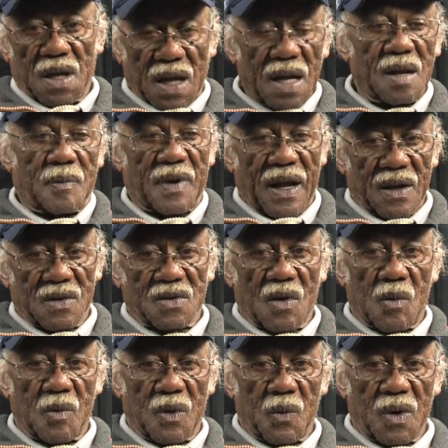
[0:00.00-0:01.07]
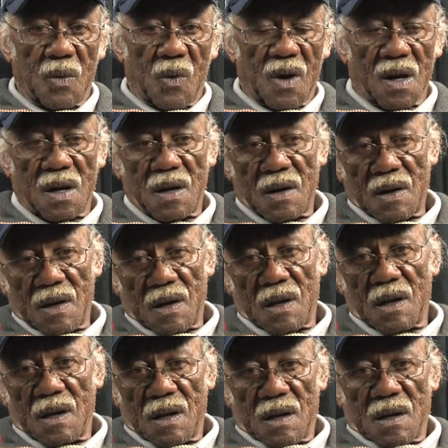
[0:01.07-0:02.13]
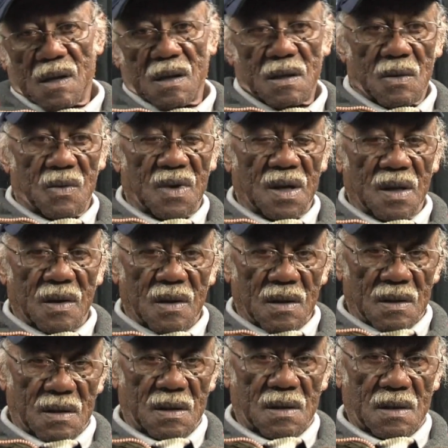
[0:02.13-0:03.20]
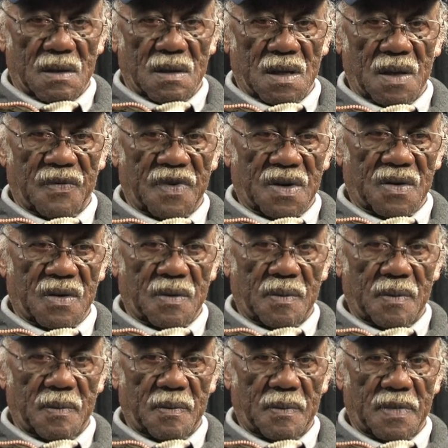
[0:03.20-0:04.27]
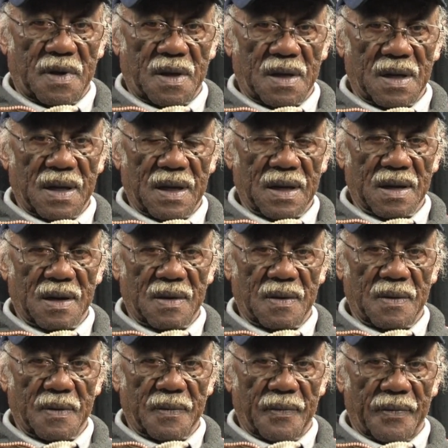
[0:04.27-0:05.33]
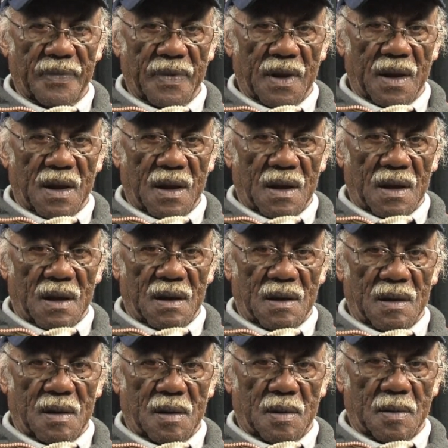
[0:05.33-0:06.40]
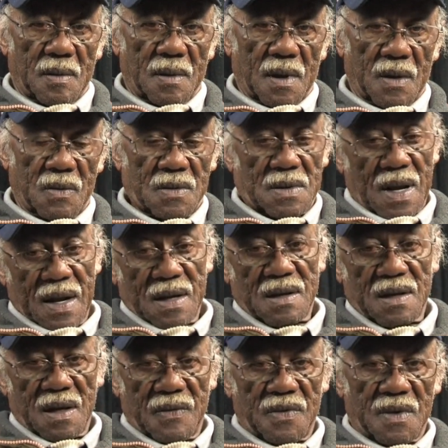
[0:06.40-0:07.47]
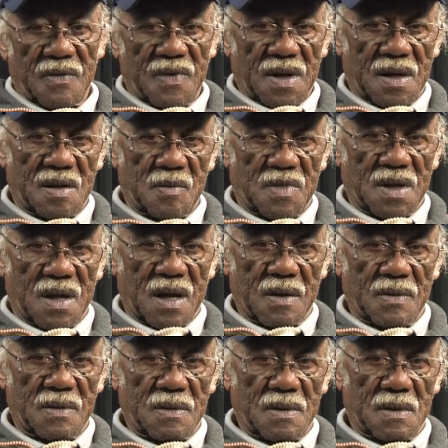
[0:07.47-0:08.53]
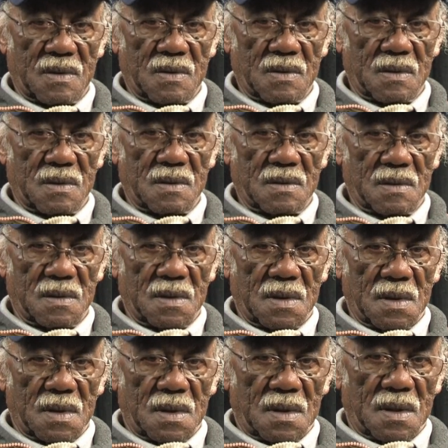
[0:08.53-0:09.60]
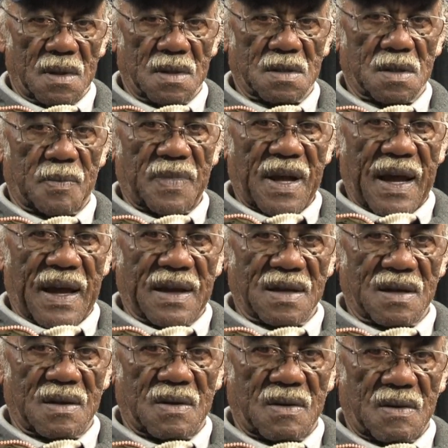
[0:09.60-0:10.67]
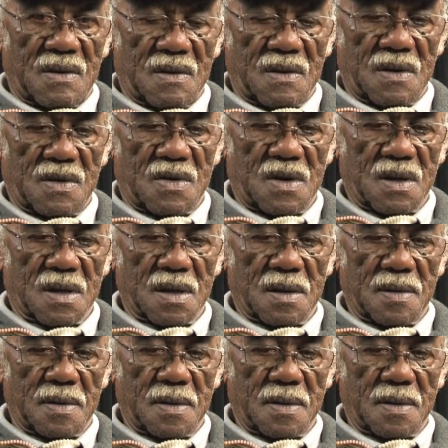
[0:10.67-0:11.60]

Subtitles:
in the battle zone, but we wasn't really an infantry, you know. I was signed to the infantry division, but I was, you know, supplies and trucking.